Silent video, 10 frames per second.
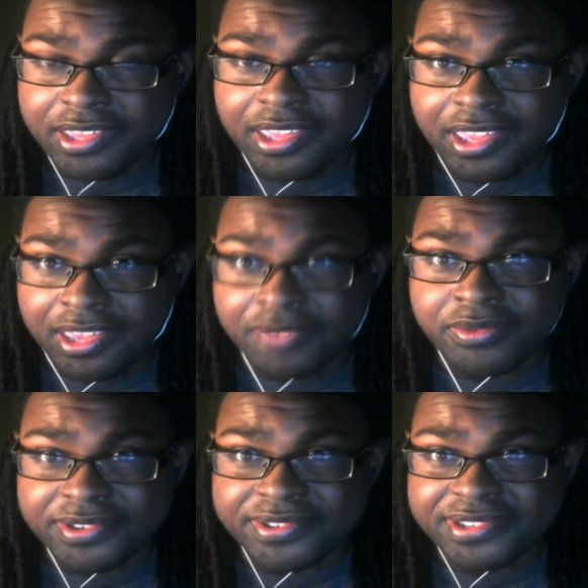It
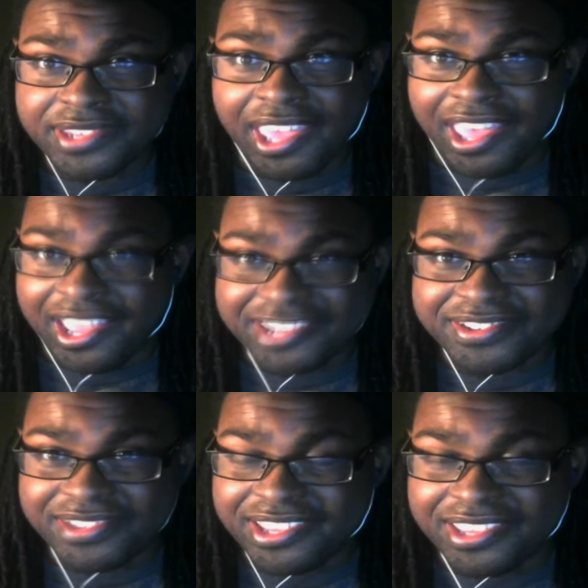was
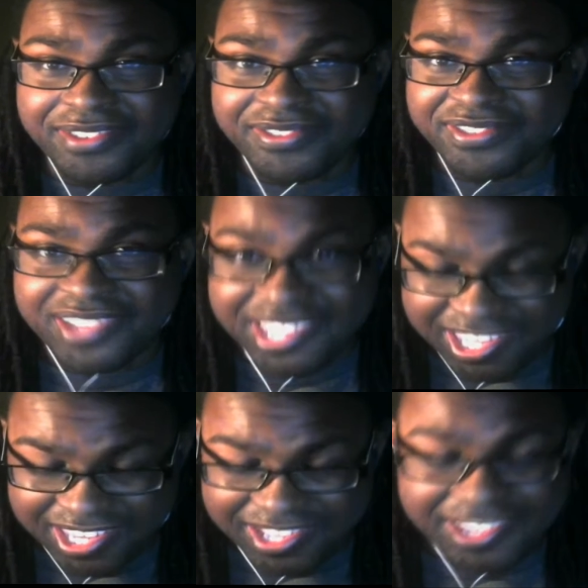actually
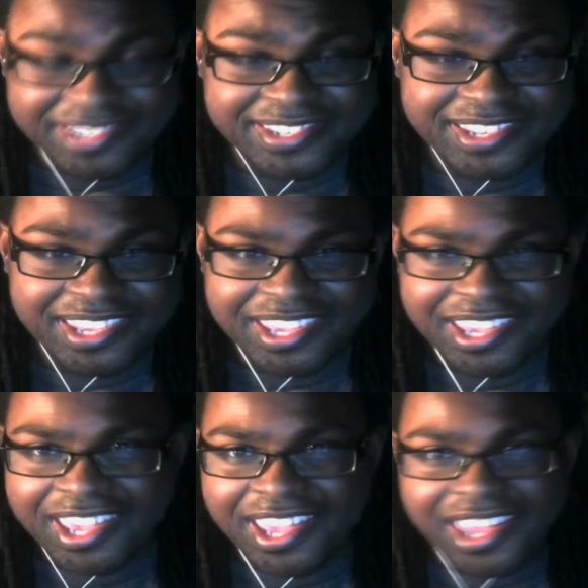ridiculous
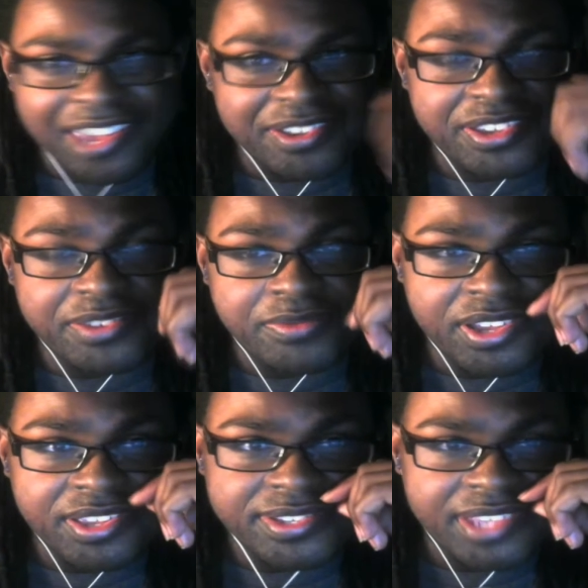how good it
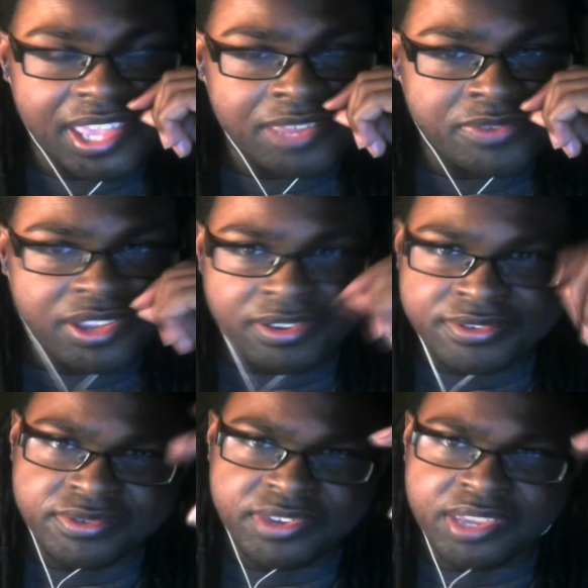was. And we
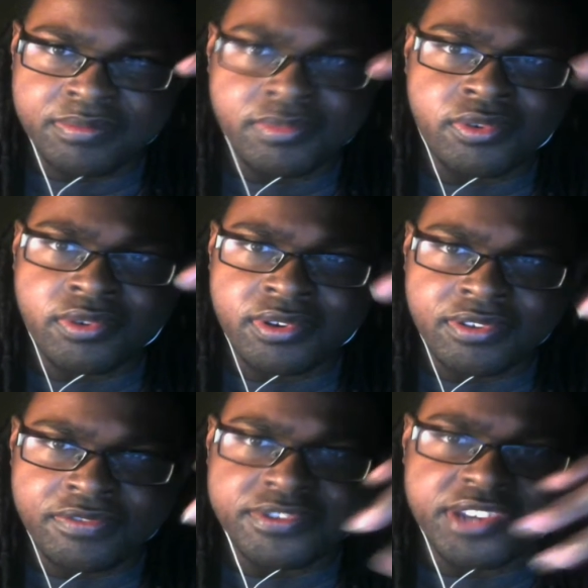also get more
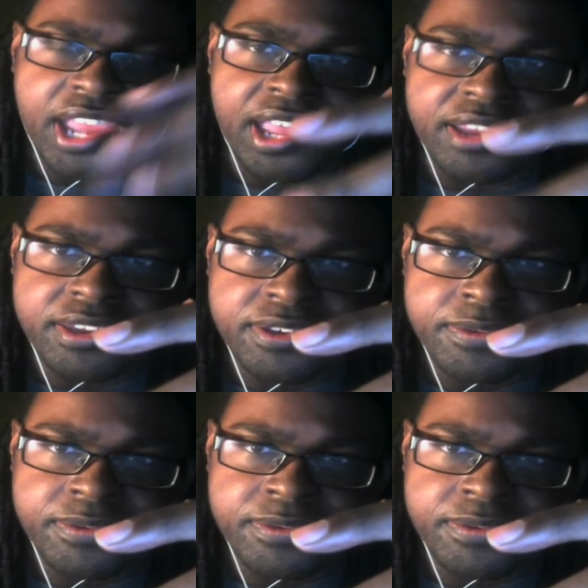of Jack,